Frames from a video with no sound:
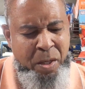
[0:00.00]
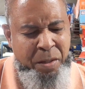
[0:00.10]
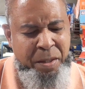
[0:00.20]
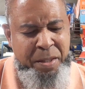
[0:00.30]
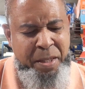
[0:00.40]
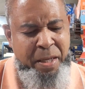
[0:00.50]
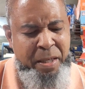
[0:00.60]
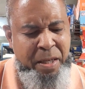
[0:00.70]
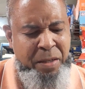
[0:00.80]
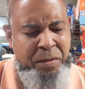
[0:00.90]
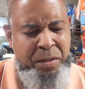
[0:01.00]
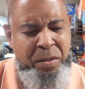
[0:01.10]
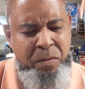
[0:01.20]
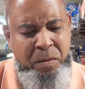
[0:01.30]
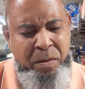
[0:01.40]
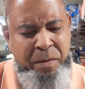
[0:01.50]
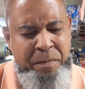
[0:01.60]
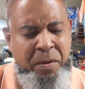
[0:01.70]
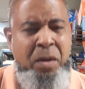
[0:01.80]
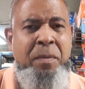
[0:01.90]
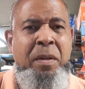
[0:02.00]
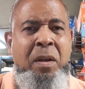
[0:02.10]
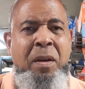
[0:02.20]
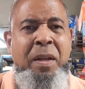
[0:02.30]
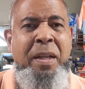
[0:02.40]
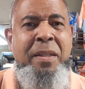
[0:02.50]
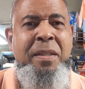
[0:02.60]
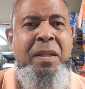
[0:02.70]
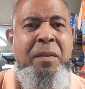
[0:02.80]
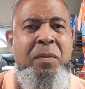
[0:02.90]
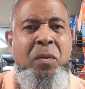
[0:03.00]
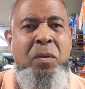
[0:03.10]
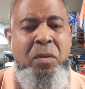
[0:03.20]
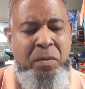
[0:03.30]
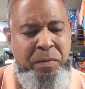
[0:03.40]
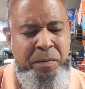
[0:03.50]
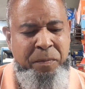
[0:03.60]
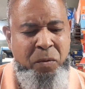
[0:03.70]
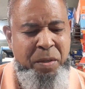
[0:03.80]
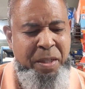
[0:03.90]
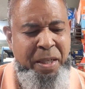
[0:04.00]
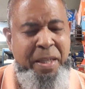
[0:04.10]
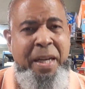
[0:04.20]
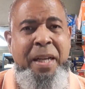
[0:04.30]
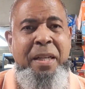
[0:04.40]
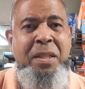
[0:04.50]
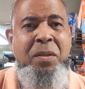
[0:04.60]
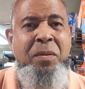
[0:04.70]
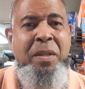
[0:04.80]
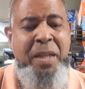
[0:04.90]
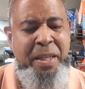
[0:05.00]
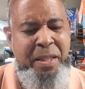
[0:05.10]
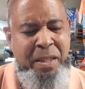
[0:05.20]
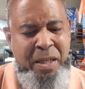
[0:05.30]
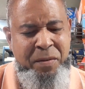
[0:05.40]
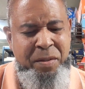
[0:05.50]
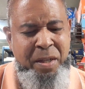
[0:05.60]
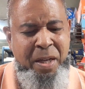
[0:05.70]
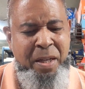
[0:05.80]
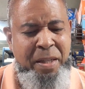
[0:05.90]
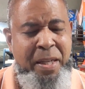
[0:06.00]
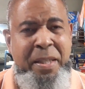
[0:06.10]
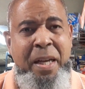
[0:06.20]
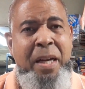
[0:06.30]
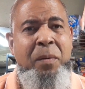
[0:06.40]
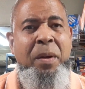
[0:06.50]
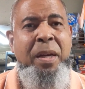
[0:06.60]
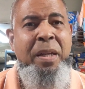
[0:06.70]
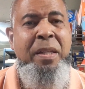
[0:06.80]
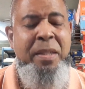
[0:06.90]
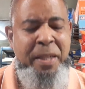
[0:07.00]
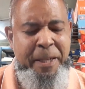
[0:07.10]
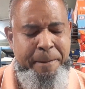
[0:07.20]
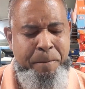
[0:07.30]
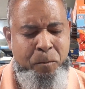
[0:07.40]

These same countries who were involved in all that stuff going on from 1492 to 1900s, that's how their ranking is now.